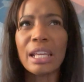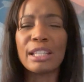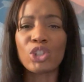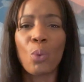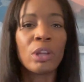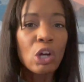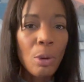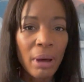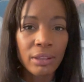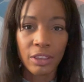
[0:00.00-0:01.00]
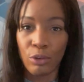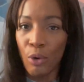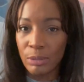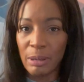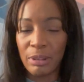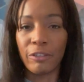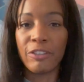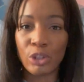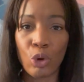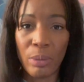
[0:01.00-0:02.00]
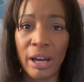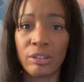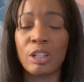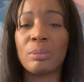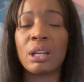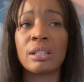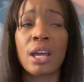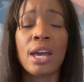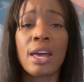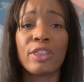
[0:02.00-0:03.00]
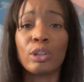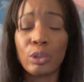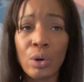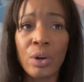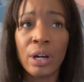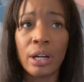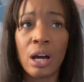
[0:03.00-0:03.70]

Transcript: And so we know about, of course, maybe the physical boundaries, because the Lord,